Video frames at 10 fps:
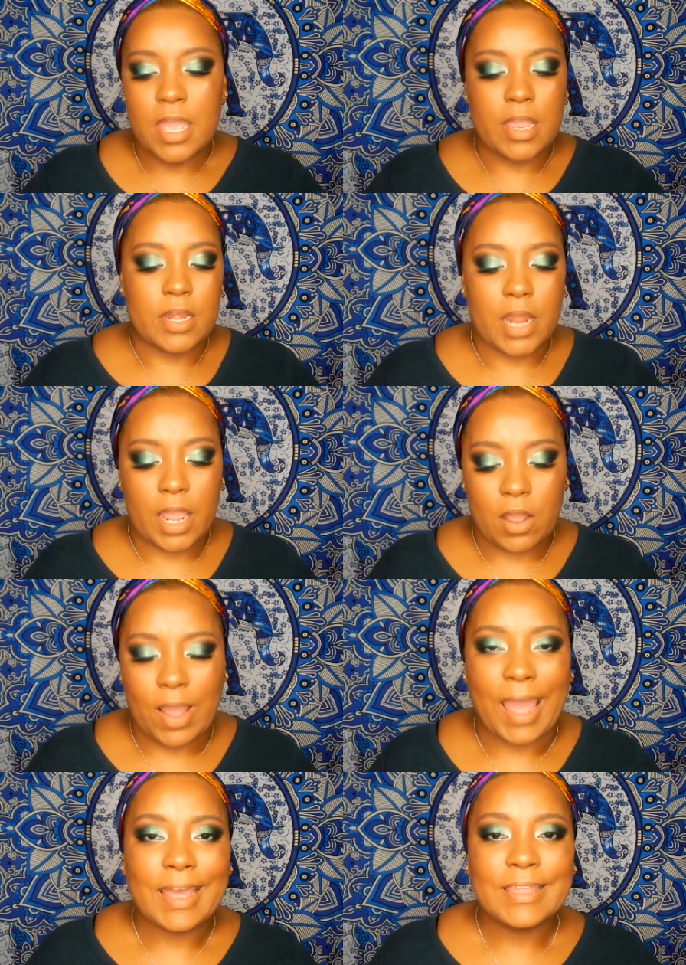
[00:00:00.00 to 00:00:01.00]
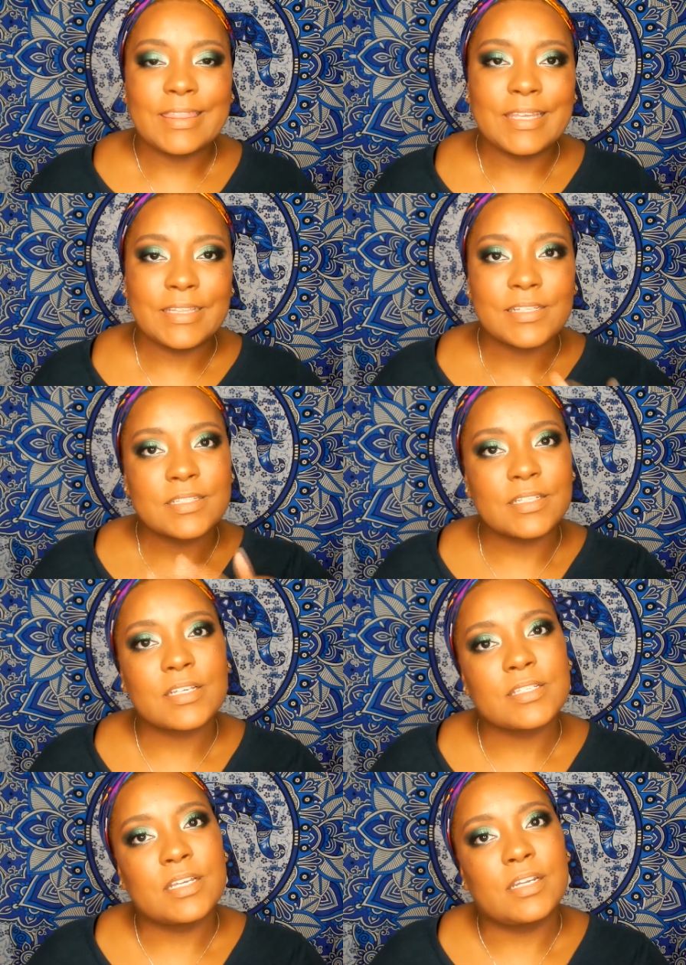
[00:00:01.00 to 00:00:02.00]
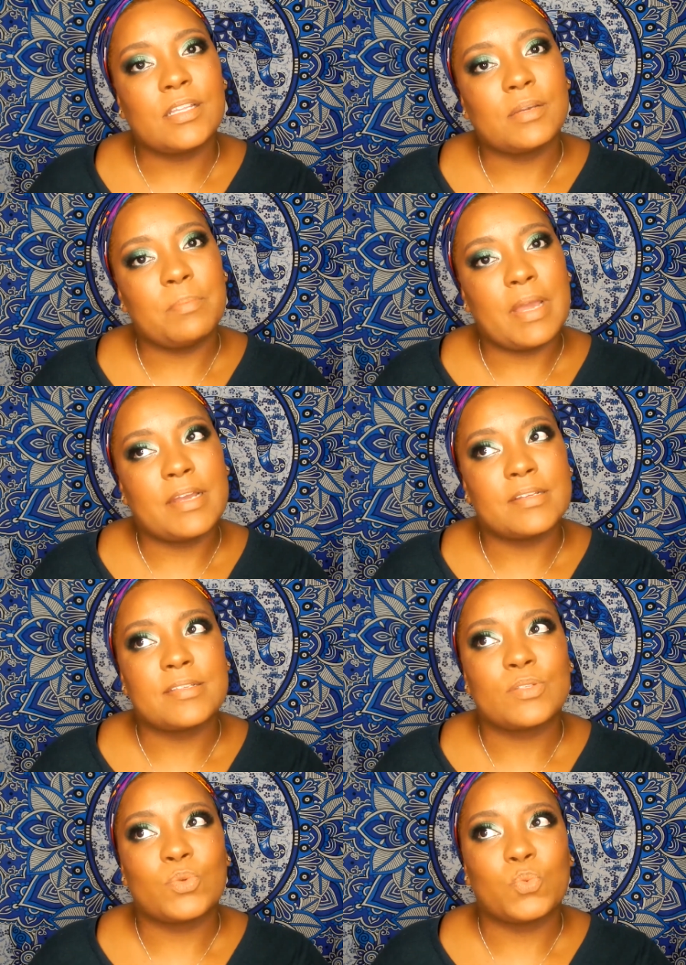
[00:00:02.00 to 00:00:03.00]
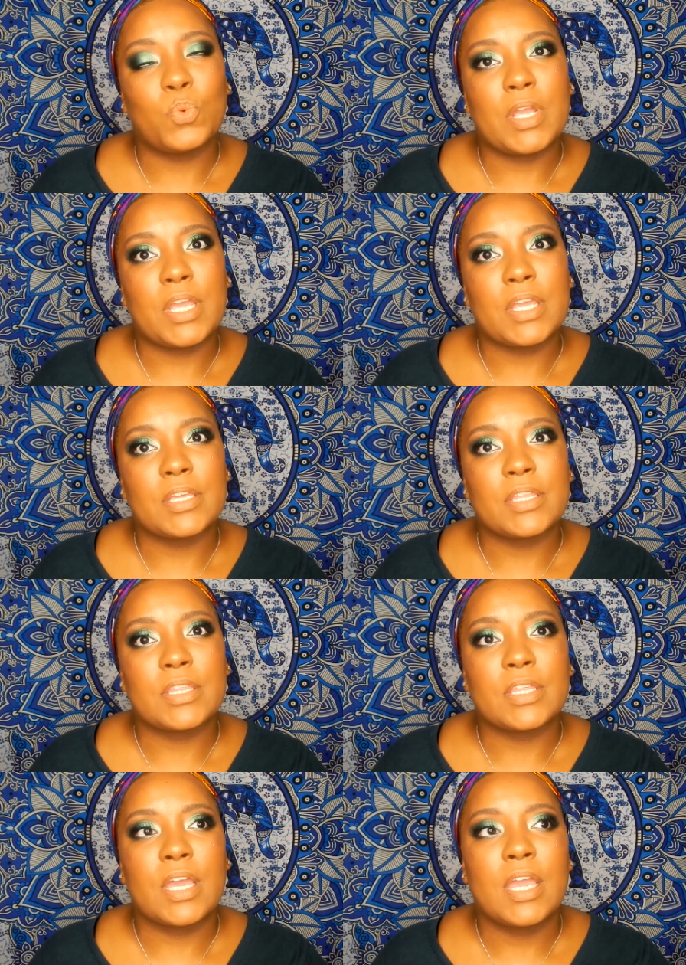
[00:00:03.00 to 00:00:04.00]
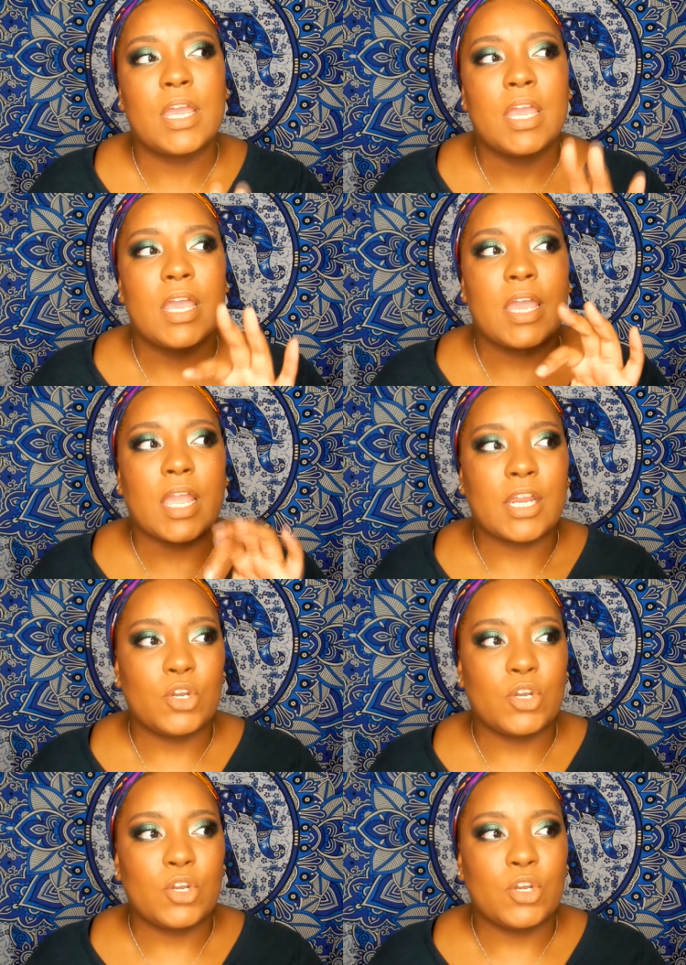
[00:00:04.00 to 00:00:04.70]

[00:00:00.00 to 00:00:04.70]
And now I think this look is gonna look best with a